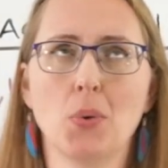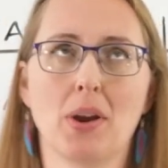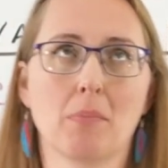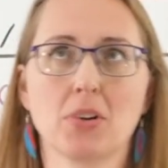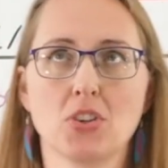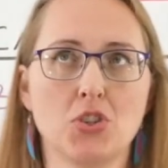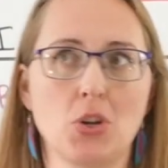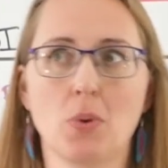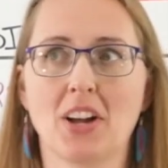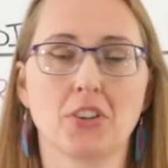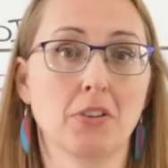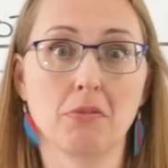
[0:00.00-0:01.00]
number
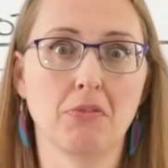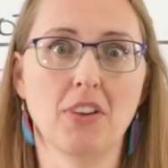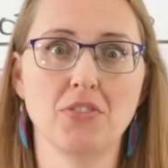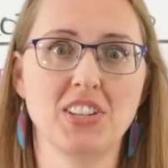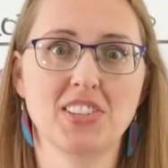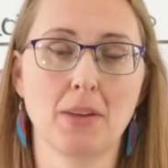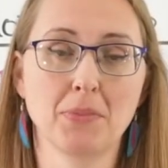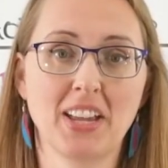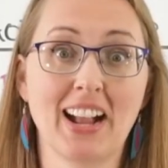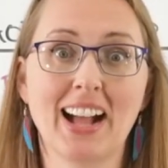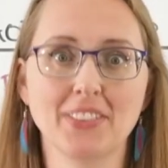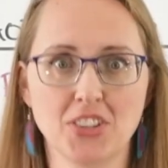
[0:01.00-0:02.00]
250
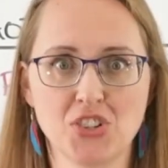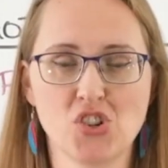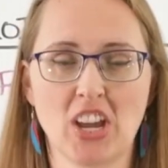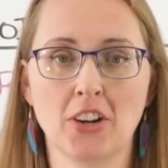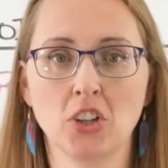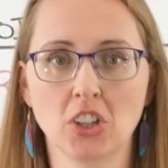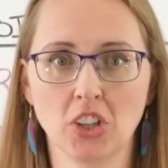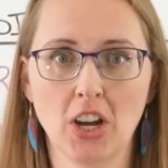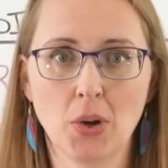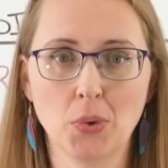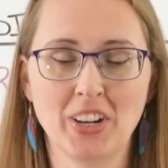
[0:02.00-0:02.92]
something on this channel alone,